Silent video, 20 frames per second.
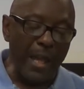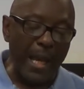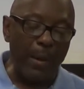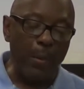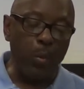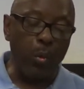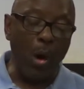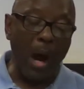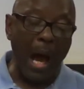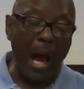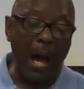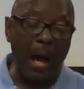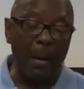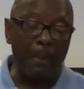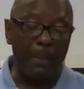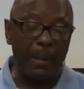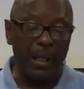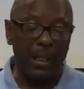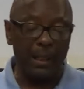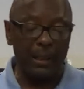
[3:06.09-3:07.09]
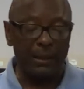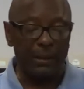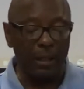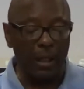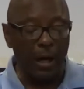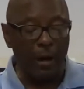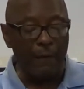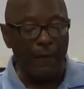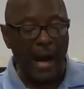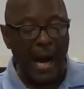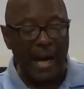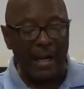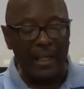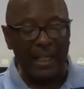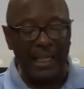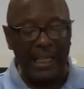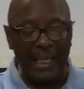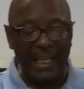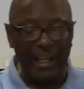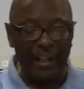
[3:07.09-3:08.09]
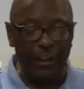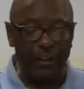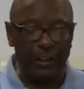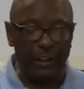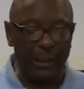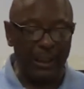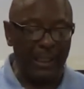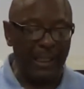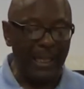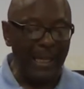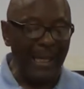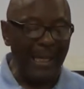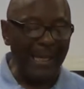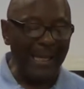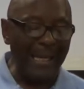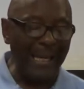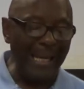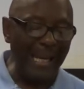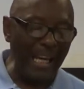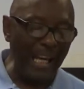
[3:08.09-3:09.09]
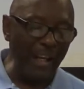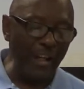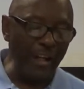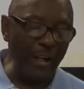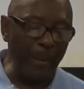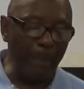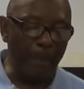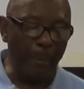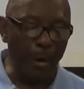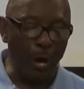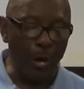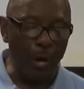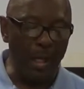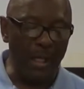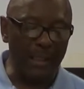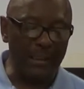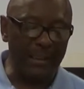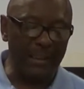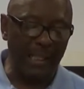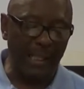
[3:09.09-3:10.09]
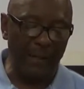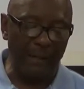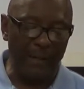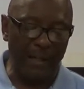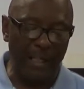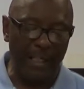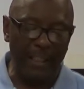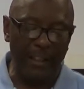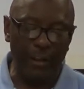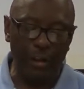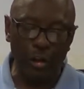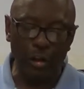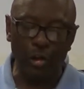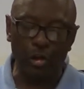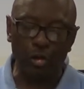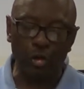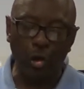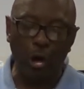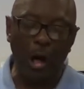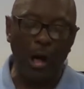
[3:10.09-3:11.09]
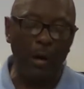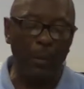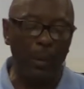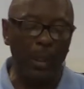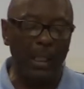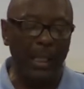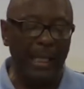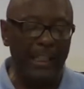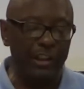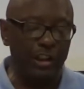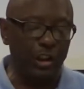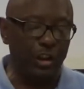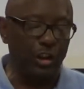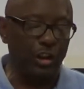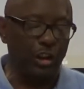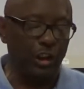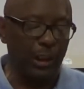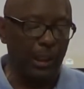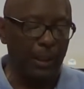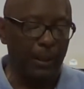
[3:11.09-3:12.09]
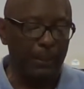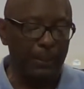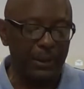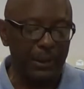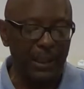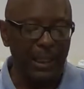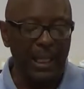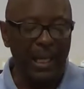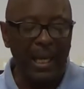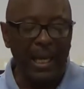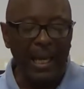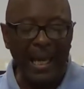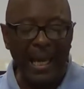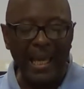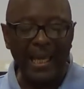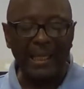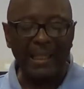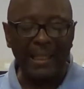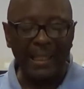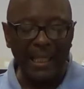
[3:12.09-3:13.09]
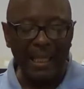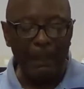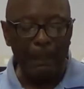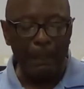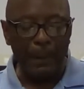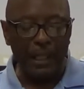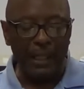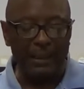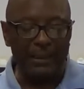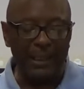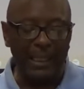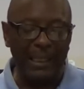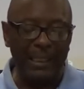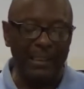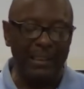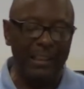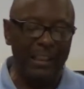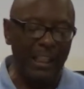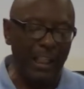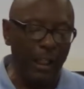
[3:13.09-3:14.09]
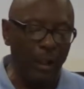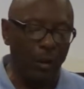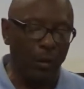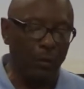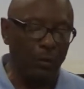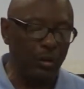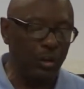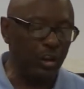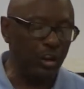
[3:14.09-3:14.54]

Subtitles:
They rob us of our energy, hinder productivity, destroy relationships, and keep us in guilt,